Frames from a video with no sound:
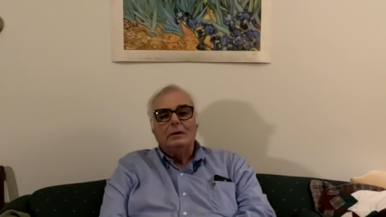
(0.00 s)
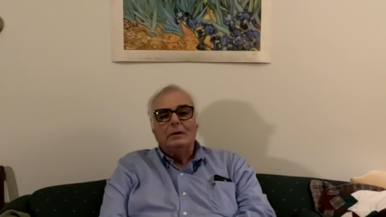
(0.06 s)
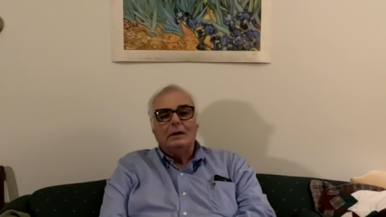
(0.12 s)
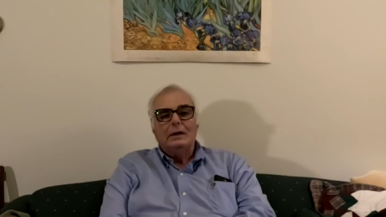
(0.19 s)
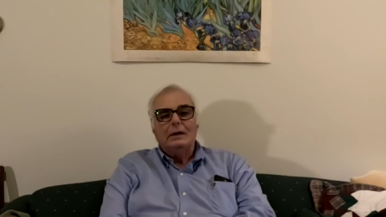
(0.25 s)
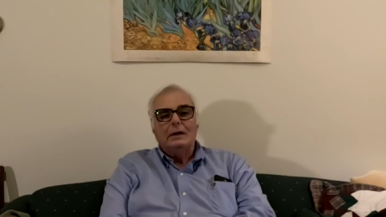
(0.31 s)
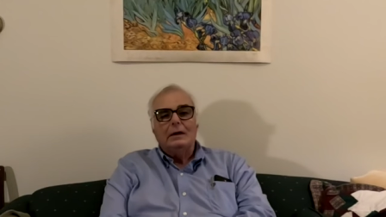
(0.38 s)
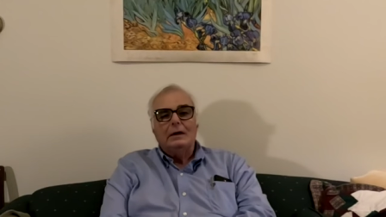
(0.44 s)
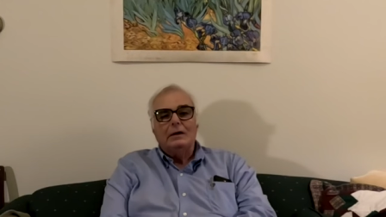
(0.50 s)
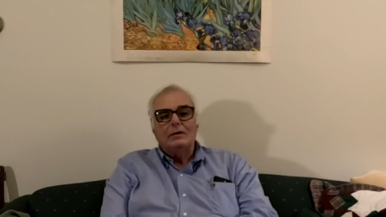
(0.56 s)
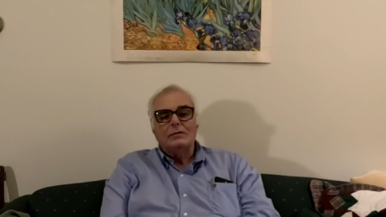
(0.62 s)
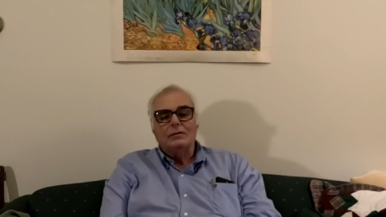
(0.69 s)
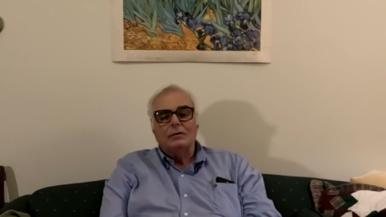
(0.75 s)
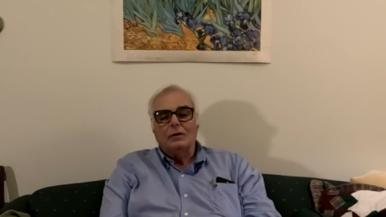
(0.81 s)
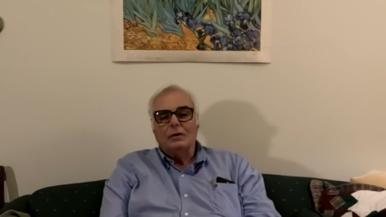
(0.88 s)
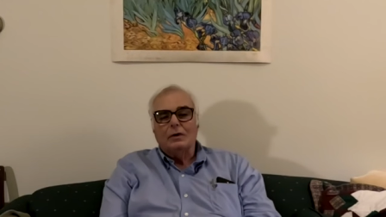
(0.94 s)
And as
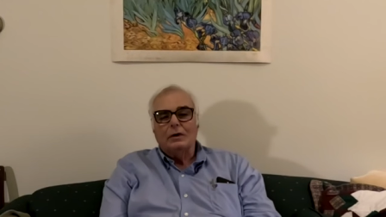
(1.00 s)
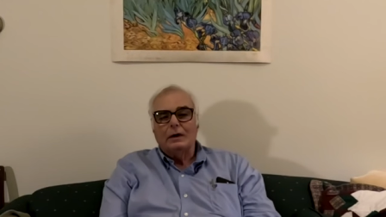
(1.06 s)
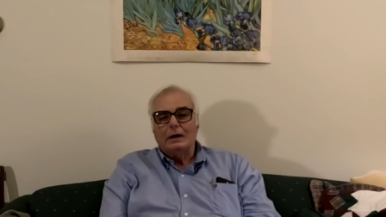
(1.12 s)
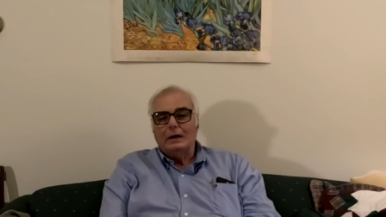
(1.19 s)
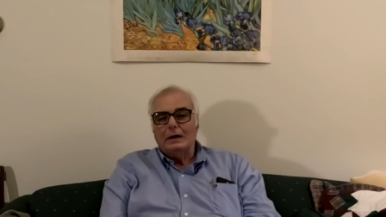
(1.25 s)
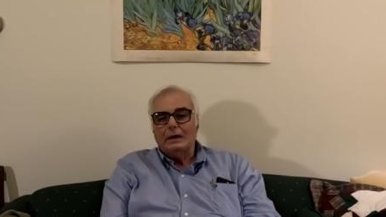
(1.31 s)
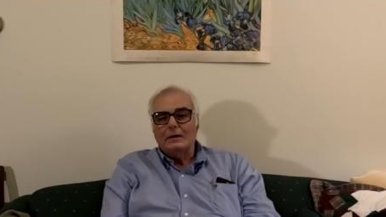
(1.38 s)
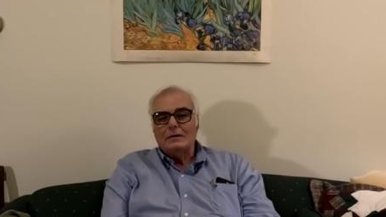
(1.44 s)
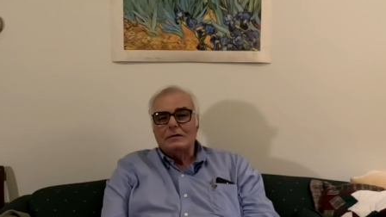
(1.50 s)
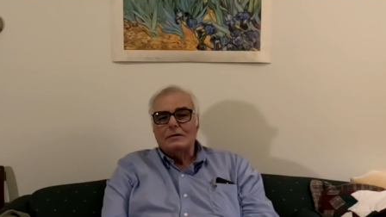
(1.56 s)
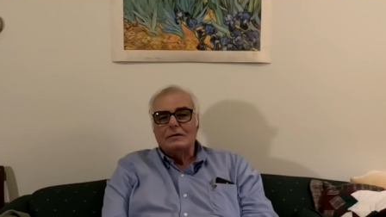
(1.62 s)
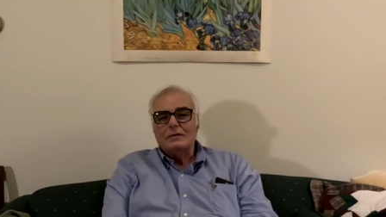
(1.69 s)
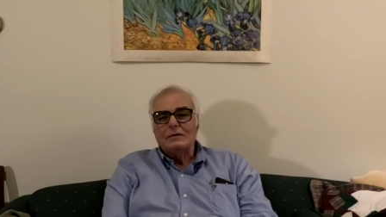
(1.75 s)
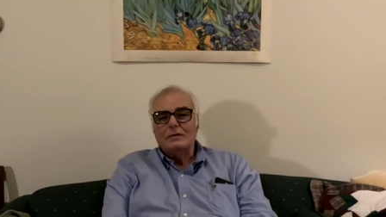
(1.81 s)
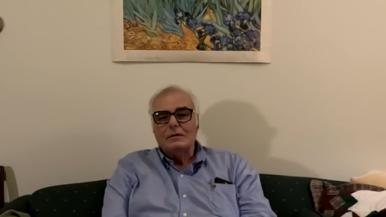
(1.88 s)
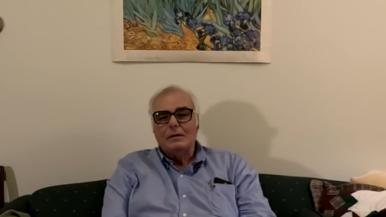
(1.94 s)
far as
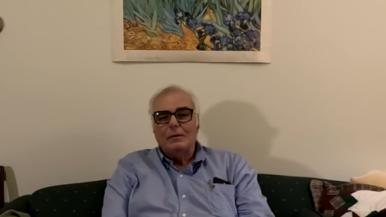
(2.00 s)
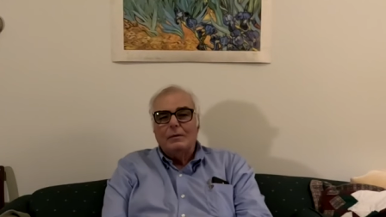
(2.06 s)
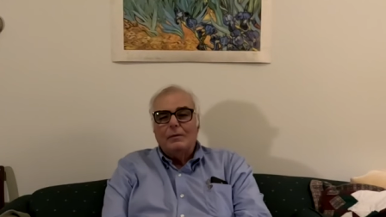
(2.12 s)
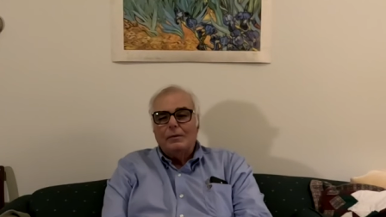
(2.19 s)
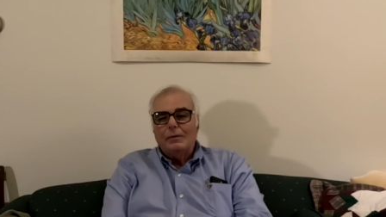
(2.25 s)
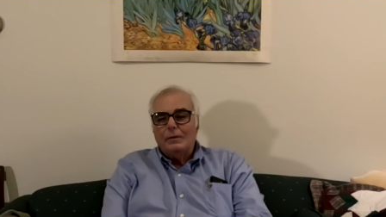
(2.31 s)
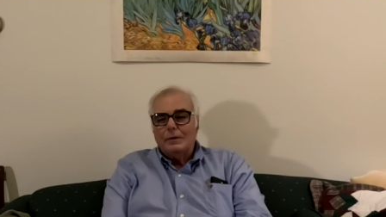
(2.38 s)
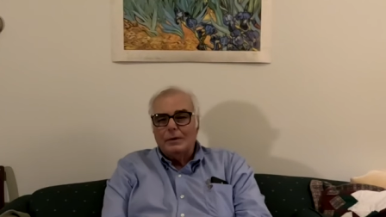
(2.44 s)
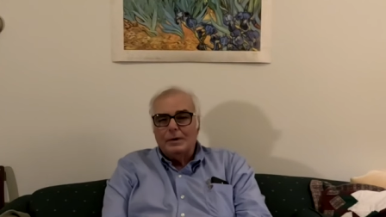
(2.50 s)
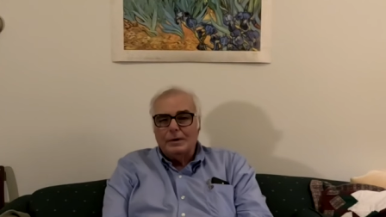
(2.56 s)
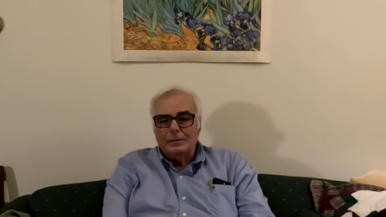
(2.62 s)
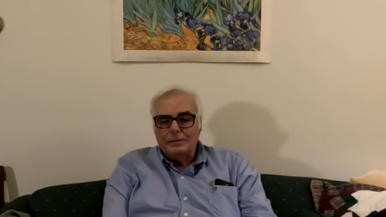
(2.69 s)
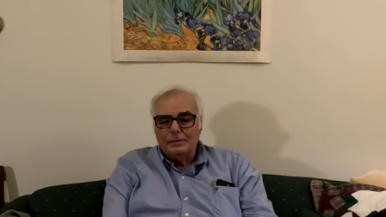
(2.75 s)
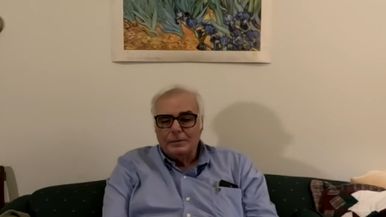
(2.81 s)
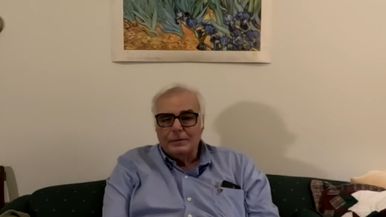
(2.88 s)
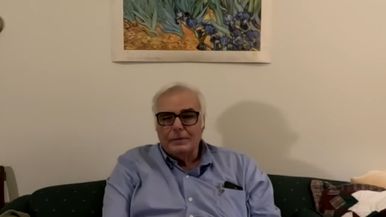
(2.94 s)
the
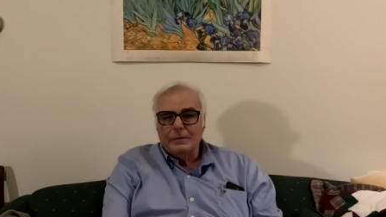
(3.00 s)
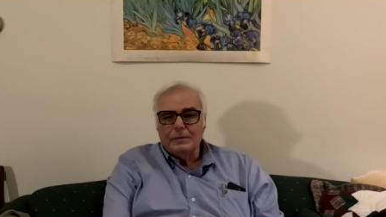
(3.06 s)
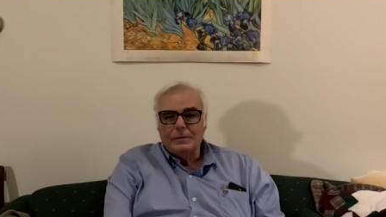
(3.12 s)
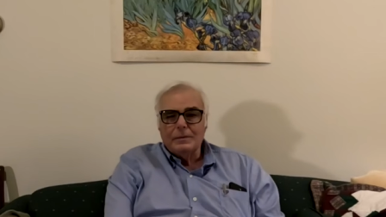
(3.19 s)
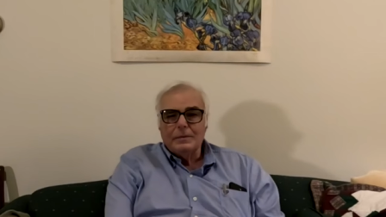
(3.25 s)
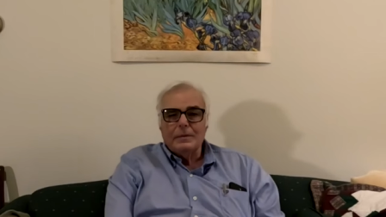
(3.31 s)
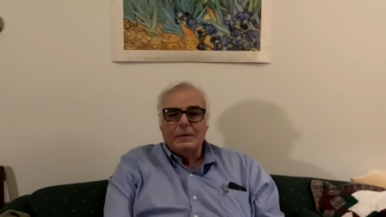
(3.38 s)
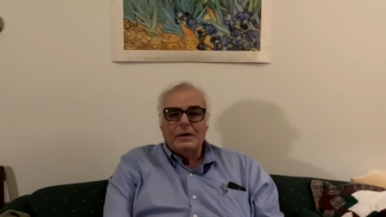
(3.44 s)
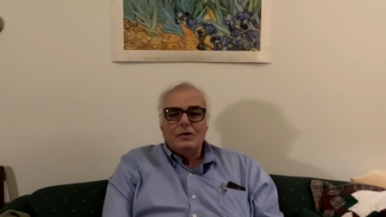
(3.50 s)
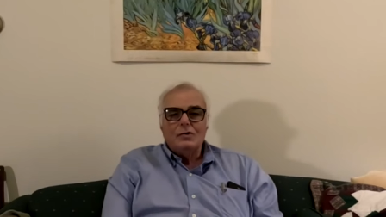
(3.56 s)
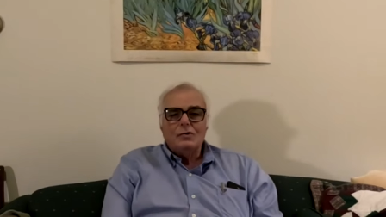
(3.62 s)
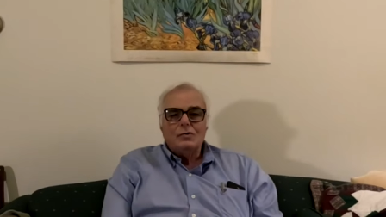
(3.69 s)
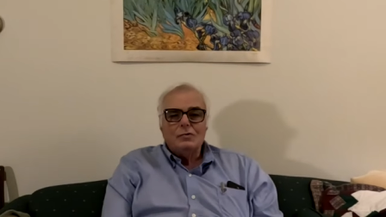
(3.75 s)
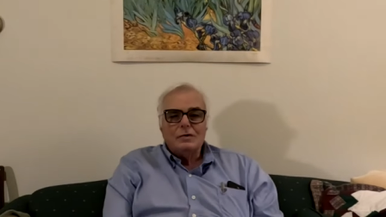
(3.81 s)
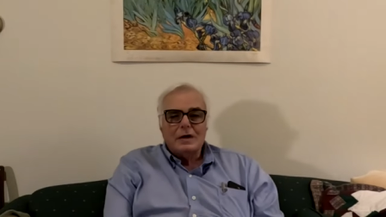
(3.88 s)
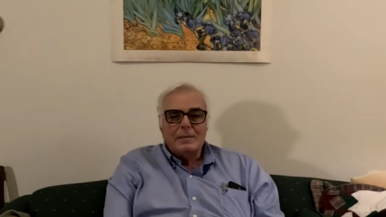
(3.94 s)

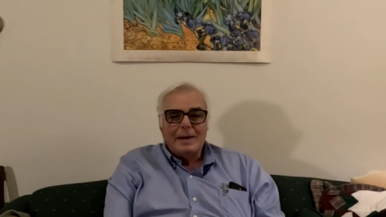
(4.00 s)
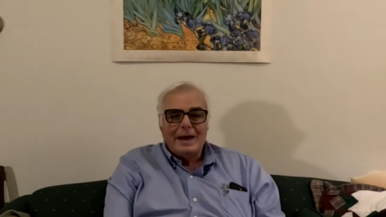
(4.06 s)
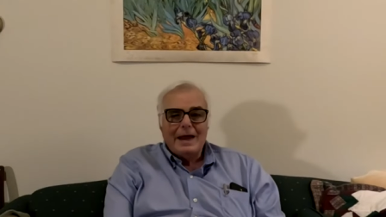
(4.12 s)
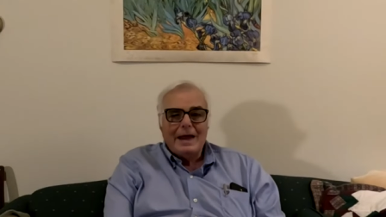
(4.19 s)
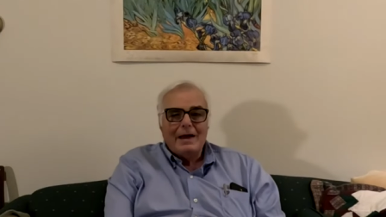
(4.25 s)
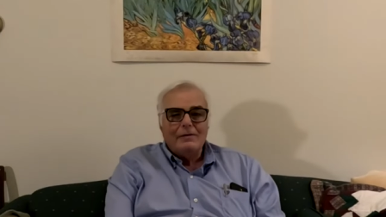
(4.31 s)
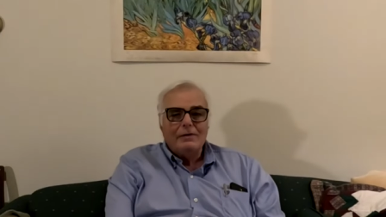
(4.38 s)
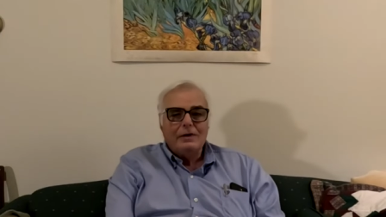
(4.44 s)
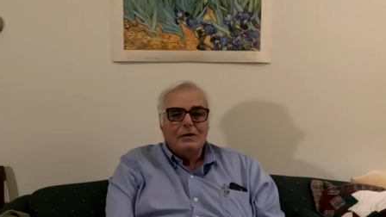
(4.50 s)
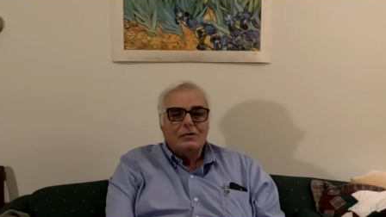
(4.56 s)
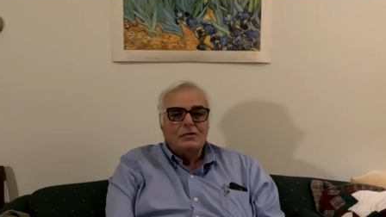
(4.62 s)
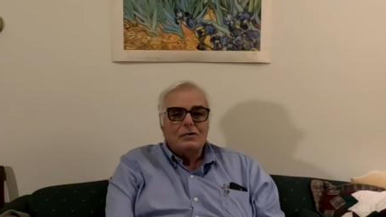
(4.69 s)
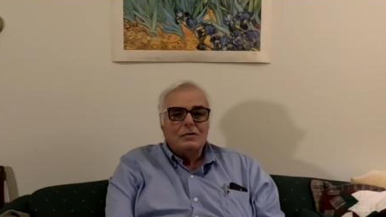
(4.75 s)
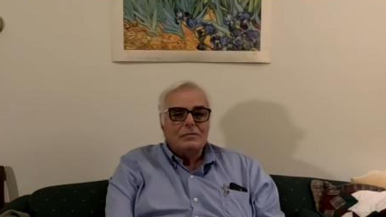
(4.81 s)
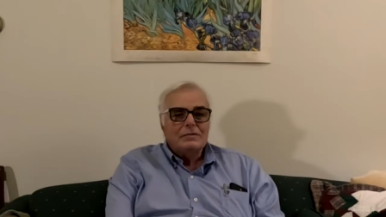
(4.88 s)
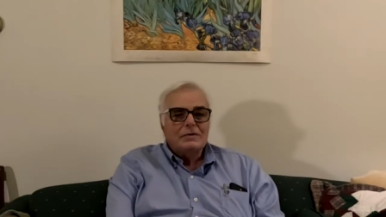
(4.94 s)
issues I'm having in
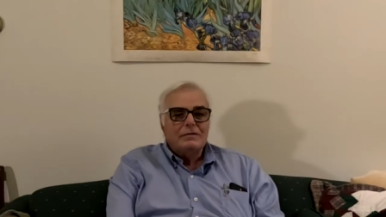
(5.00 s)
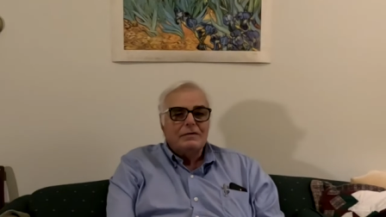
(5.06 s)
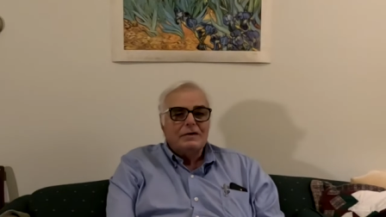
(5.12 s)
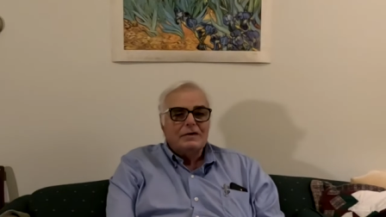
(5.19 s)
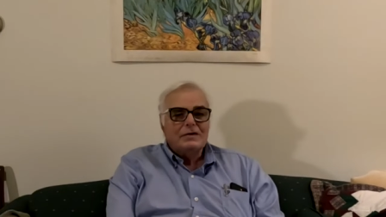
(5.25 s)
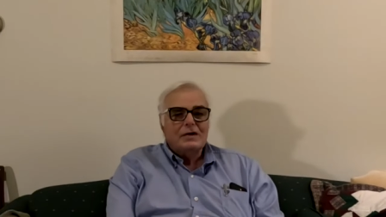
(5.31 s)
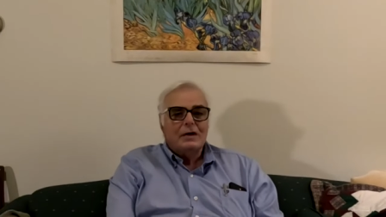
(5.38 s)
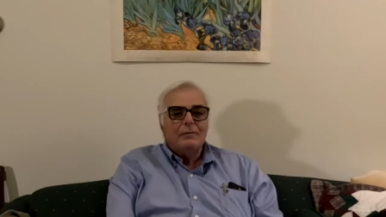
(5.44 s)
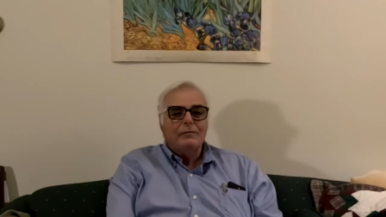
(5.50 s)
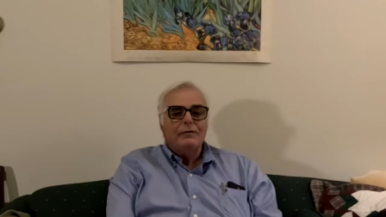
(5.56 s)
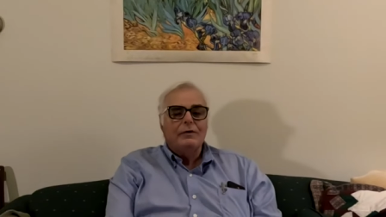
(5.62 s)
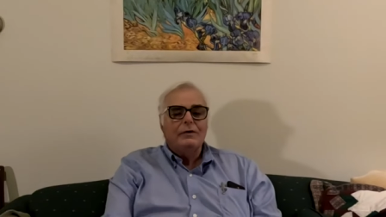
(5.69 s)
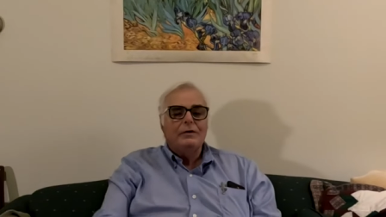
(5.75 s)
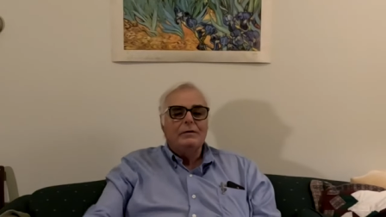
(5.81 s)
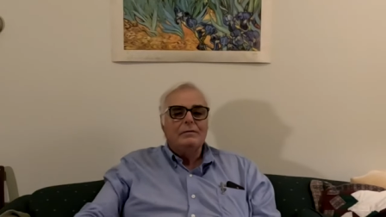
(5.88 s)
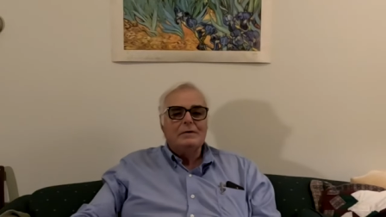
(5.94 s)
terms of
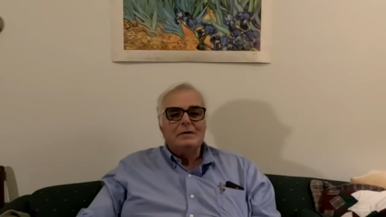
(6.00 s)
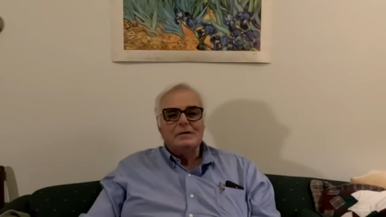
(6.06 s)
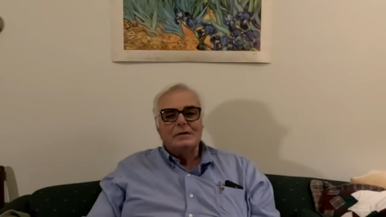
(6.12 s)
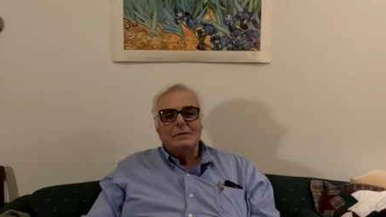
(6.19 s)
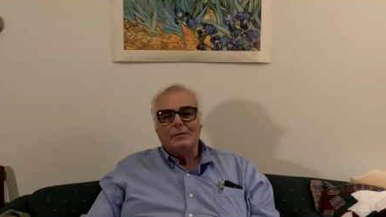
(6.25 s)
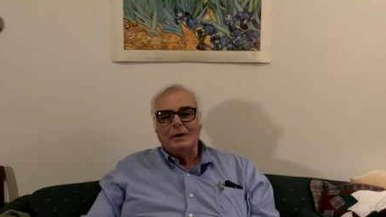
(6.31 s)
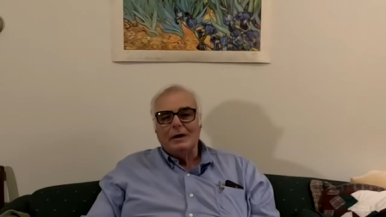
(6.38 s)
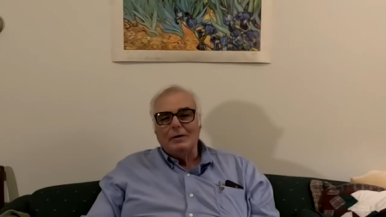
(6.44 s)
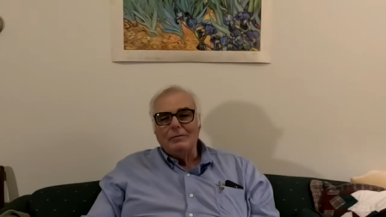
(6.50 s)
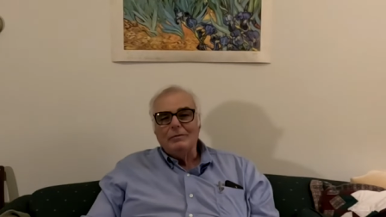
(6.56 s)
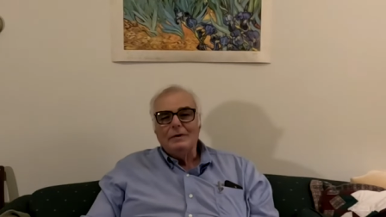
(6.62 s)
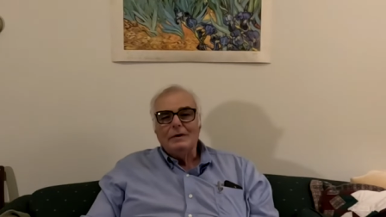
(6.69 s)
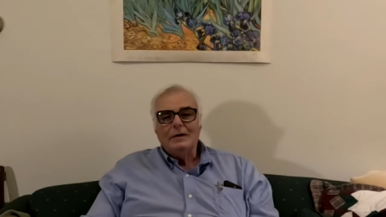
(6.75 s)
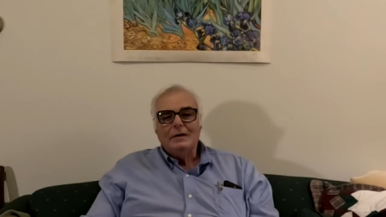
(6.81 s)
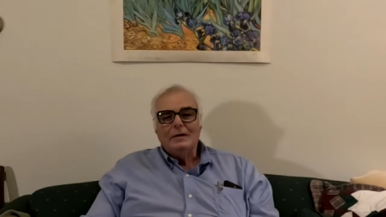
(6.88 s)
discomfort? He said, Well,